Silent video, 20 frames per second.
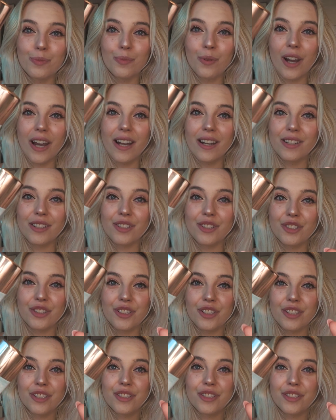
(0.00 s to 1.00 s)
brand is
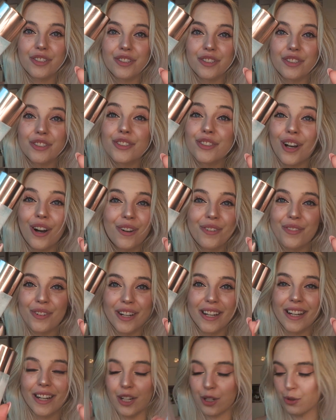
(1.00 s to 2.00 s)
just so
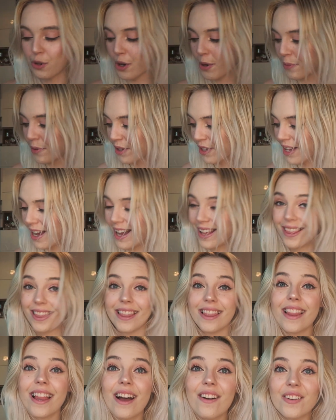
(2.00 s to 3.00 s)
freaking adorable. I
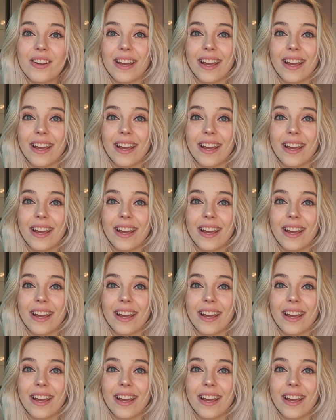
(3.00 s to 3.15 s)
love